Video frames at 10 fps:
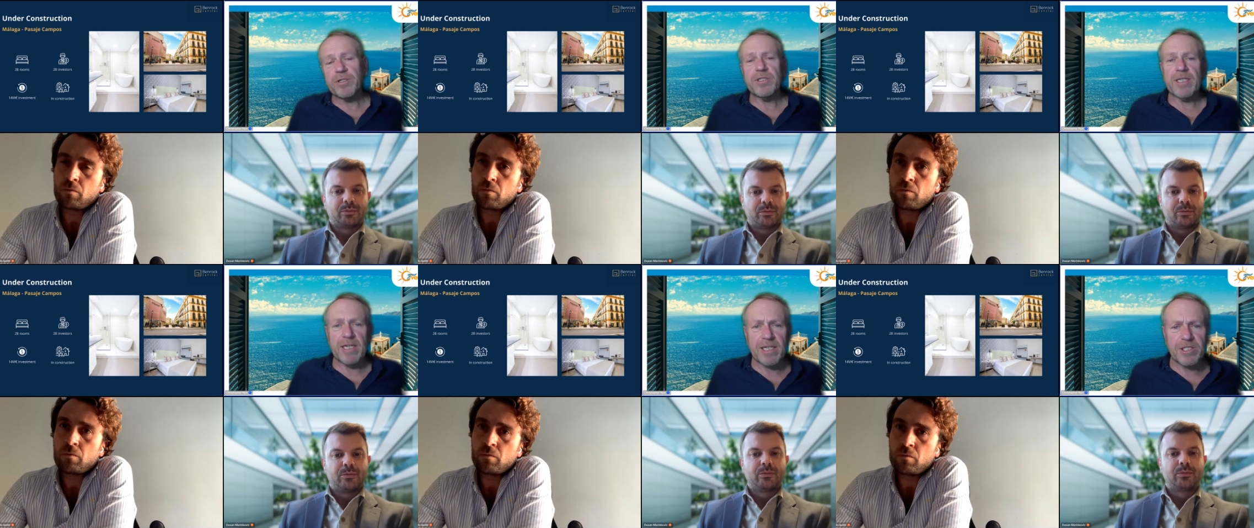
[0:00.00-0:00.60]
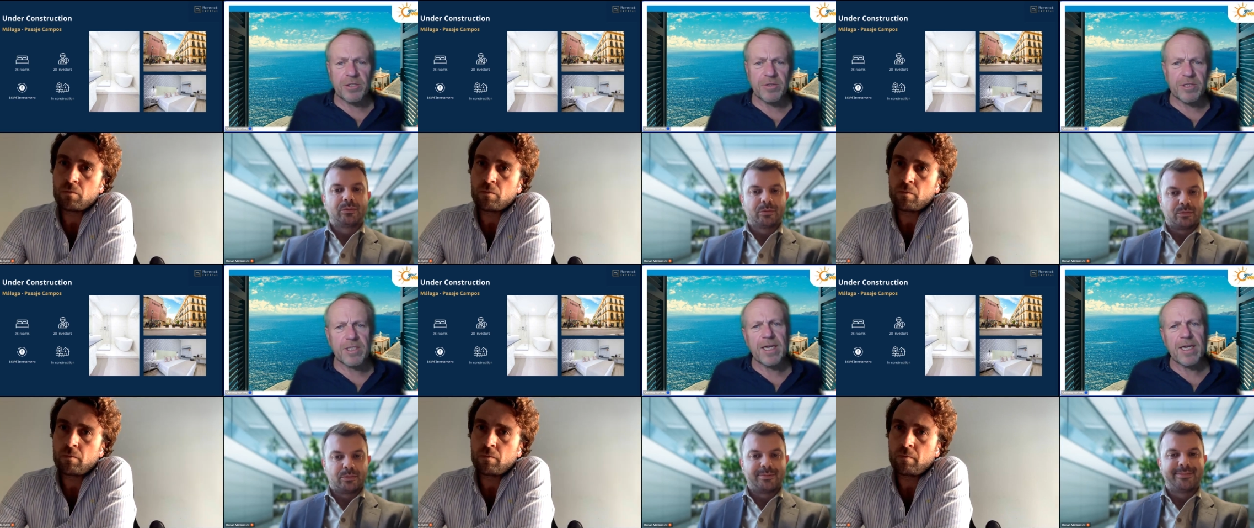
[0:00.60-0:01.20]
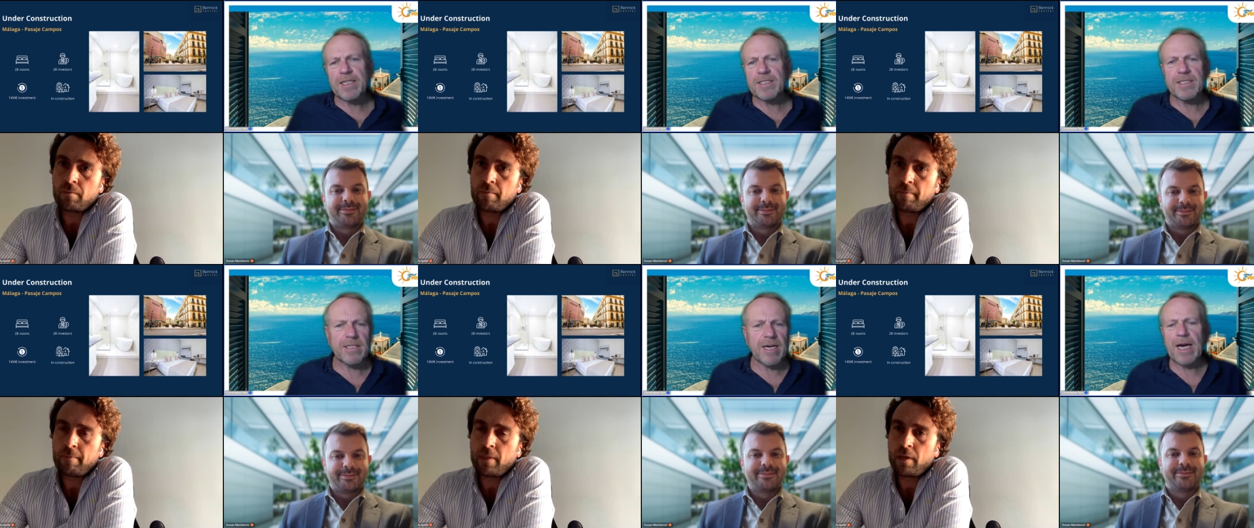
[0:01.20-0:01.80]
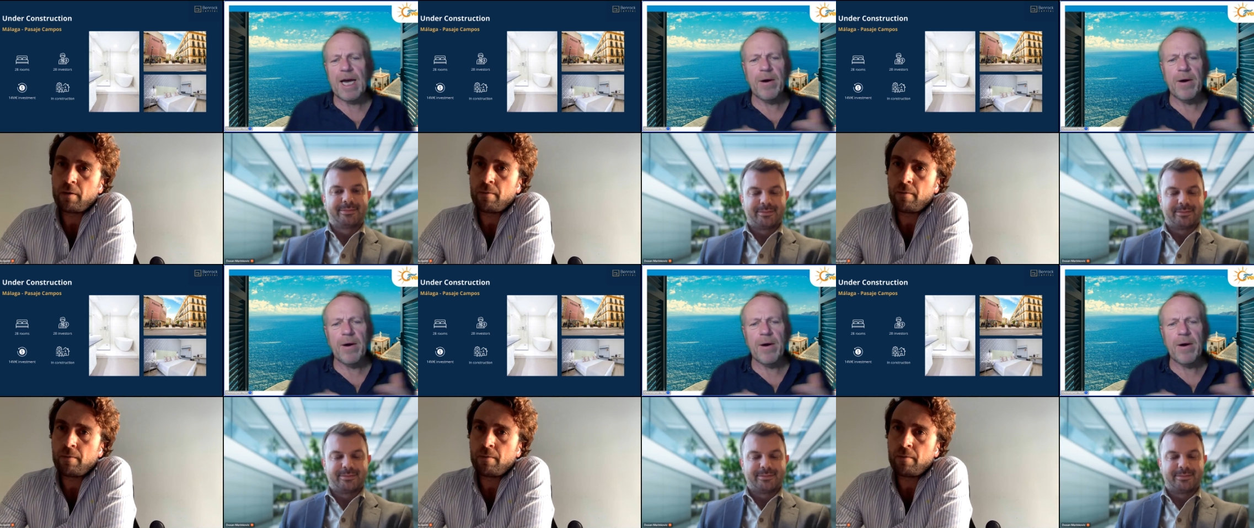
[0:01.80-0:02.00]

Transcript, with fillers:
Speaker 1: used to getting insurance, and our